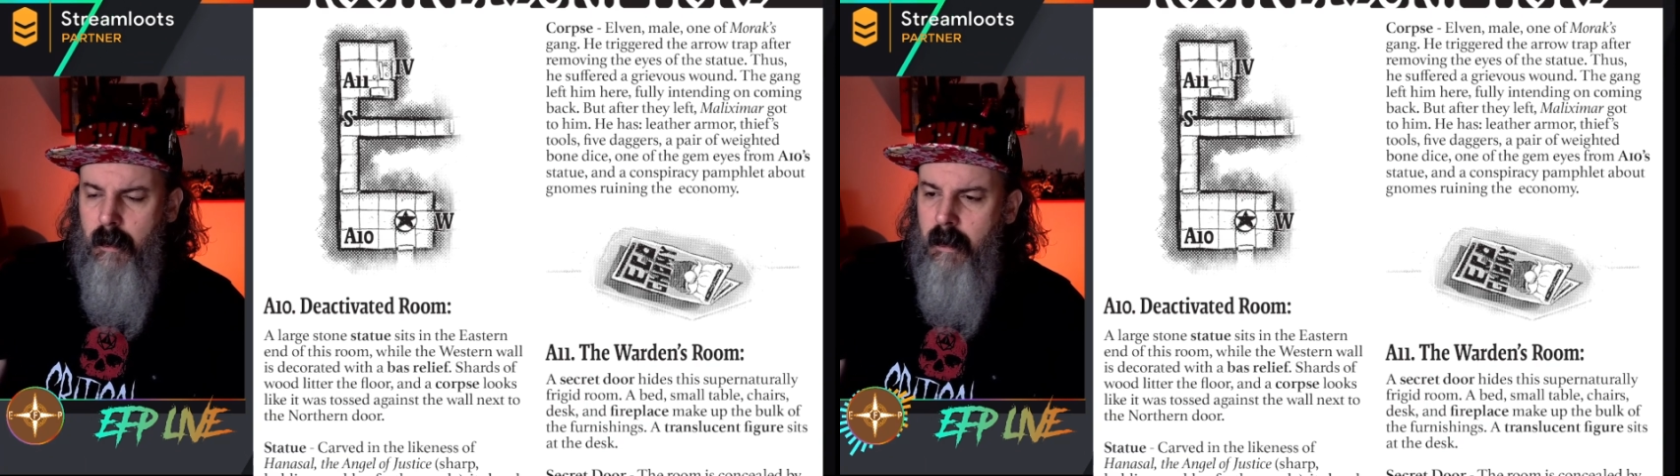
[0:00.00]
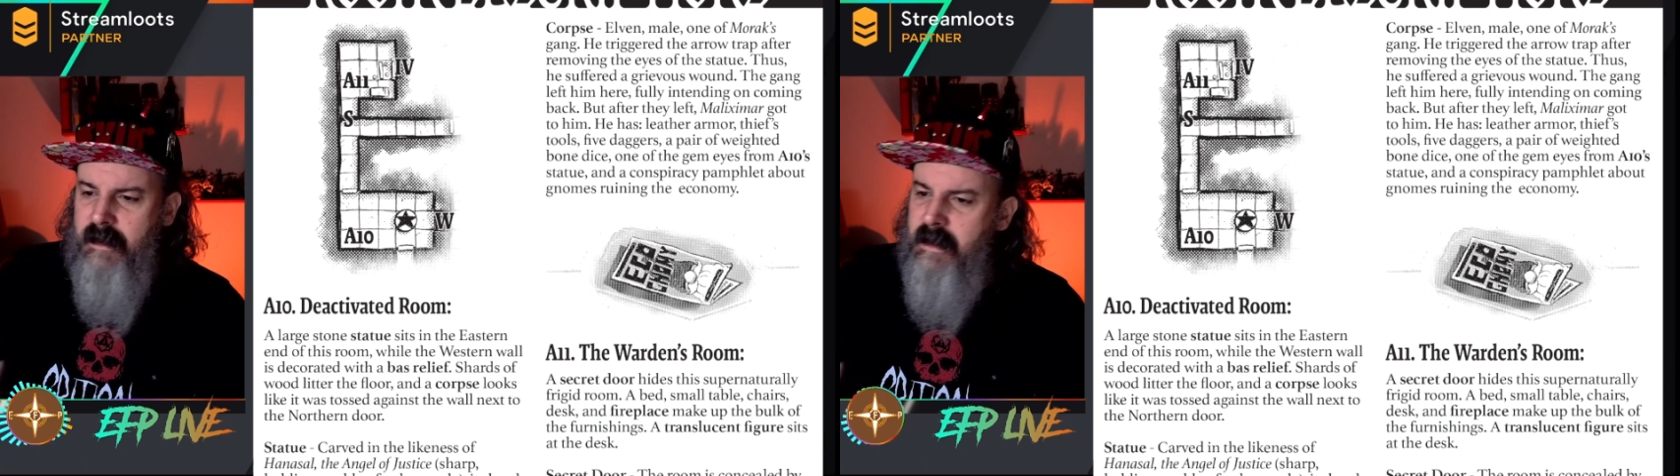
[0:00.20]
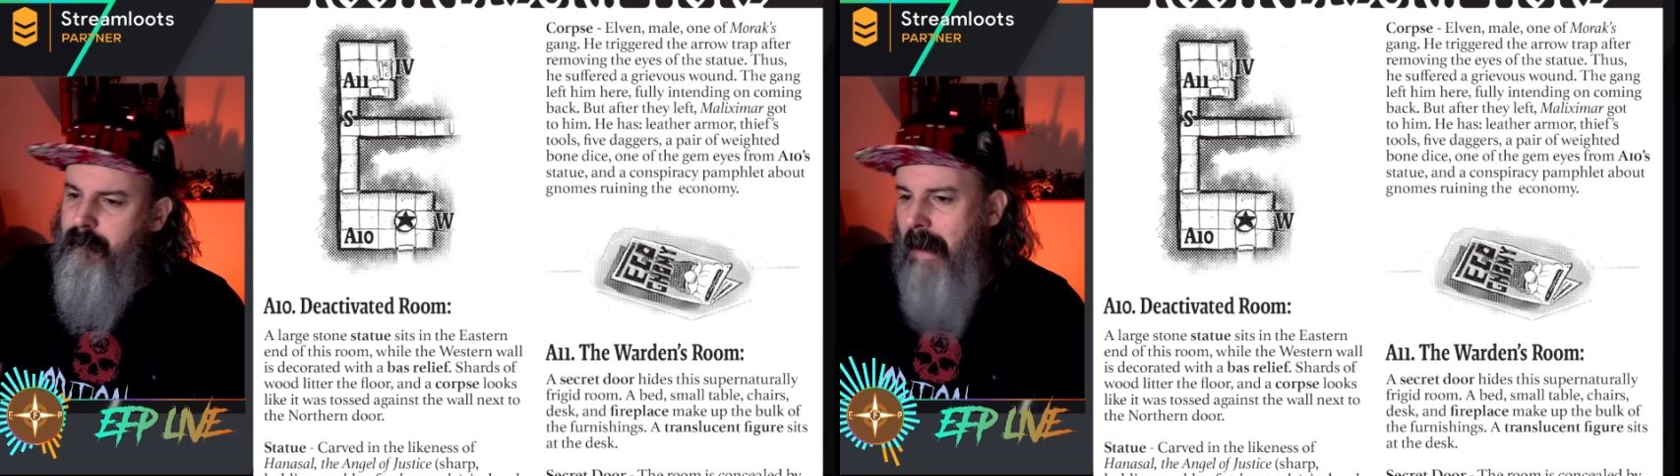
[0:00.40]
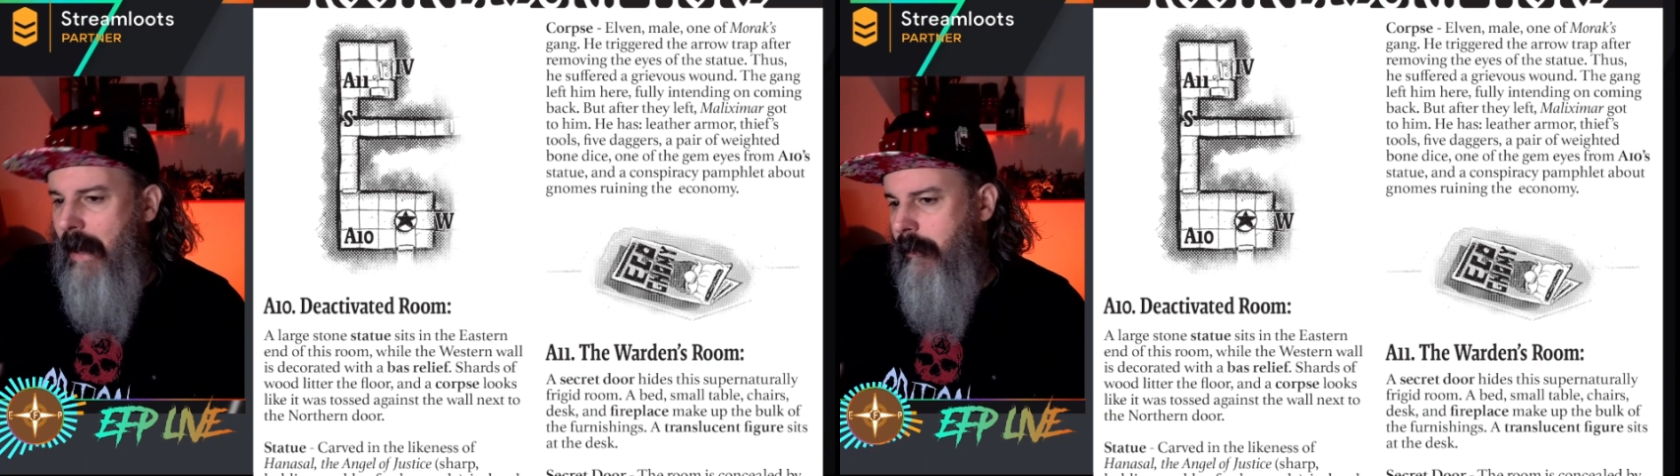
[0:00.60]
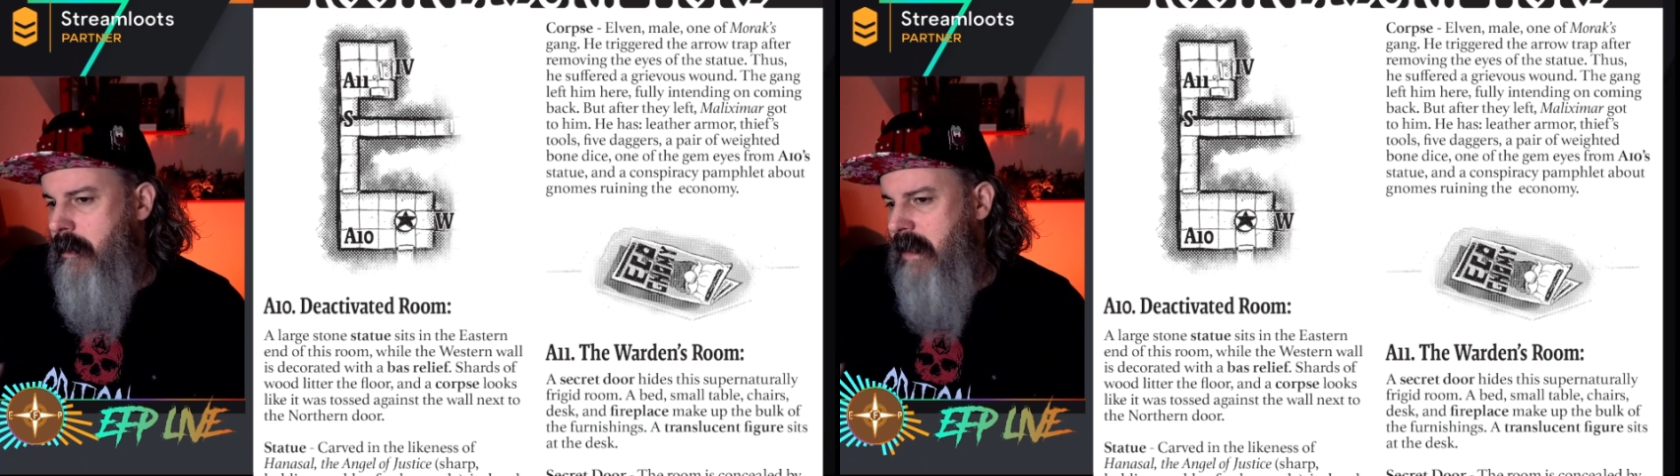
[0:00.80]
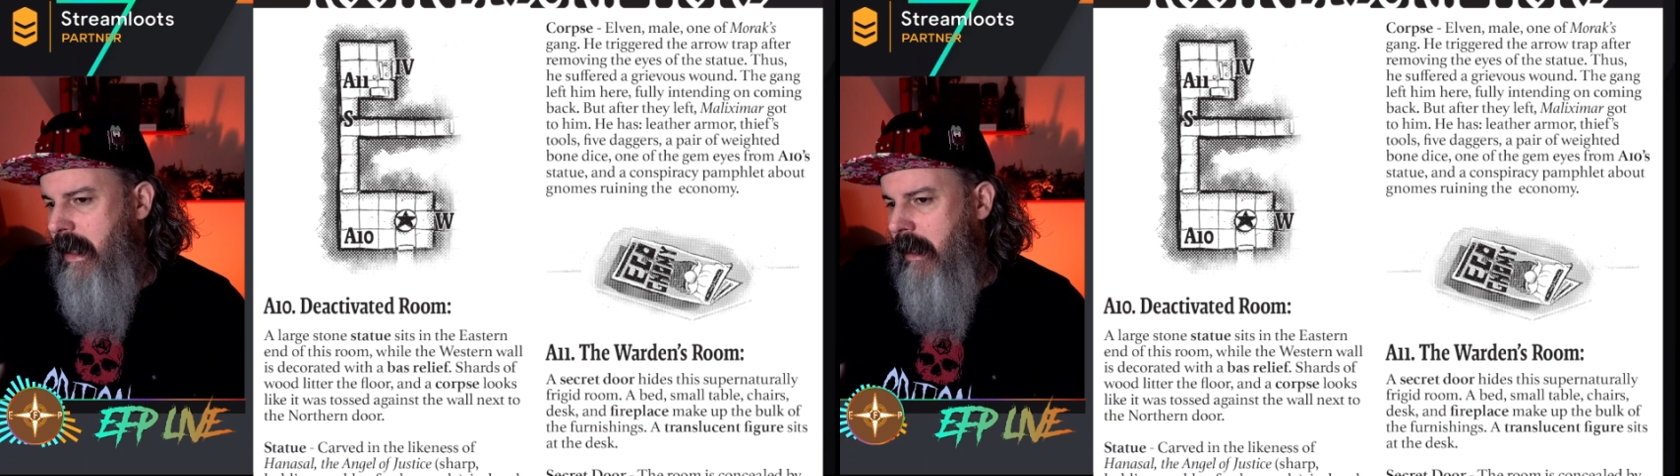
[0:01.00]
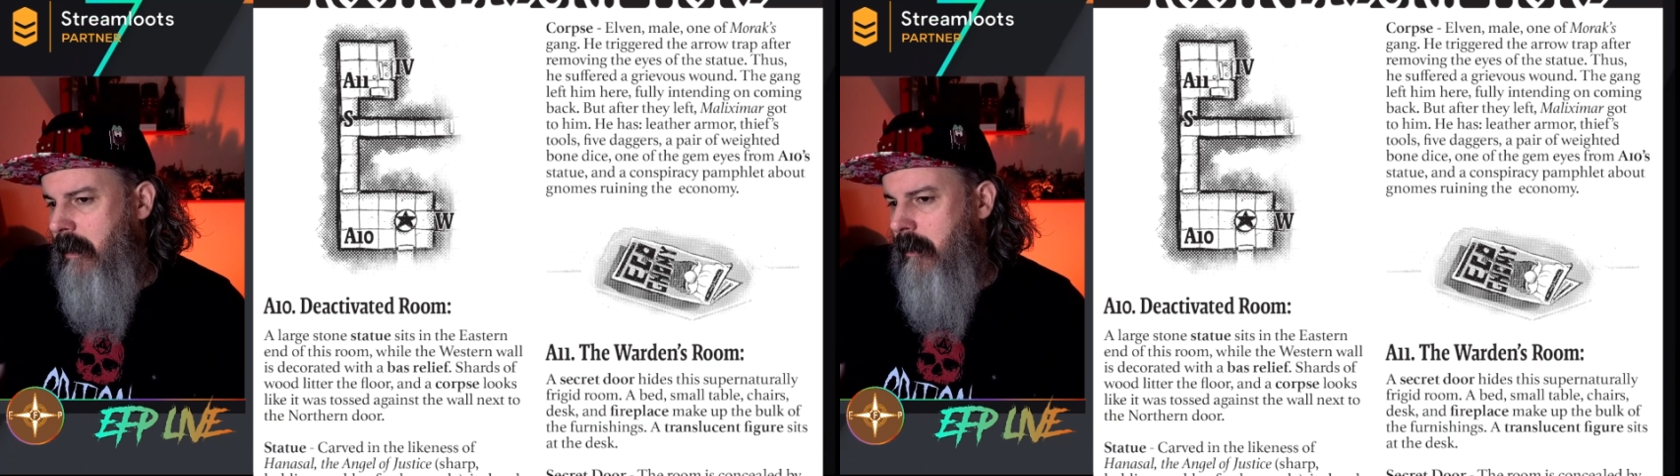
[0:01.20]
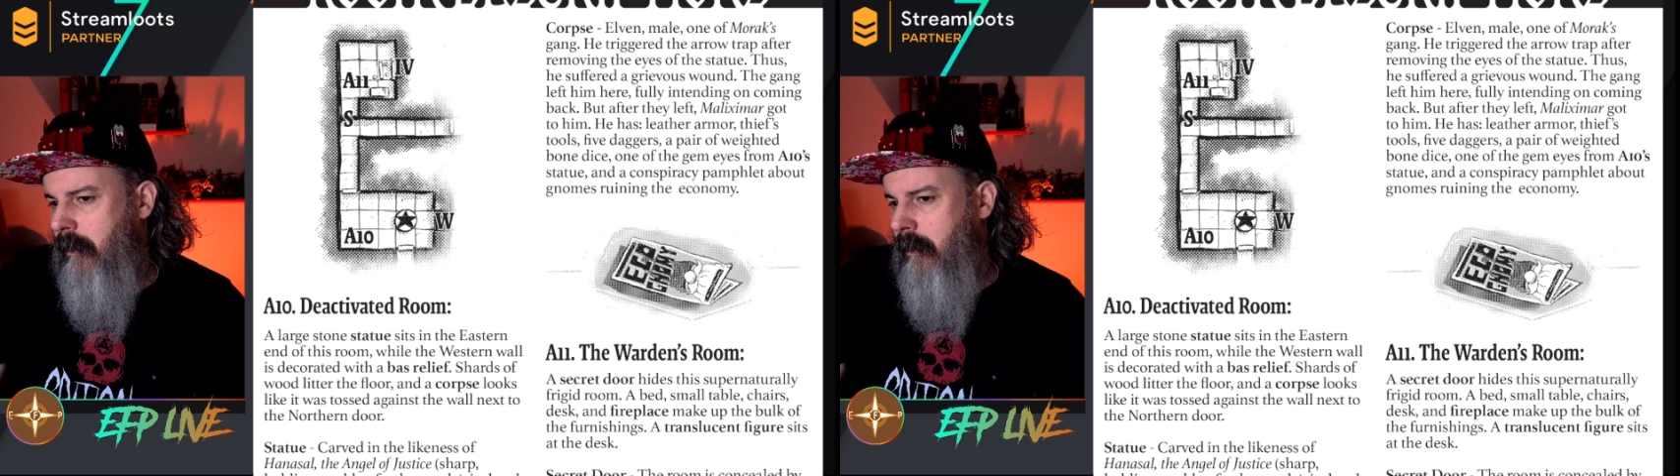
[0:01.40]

Is this modern day?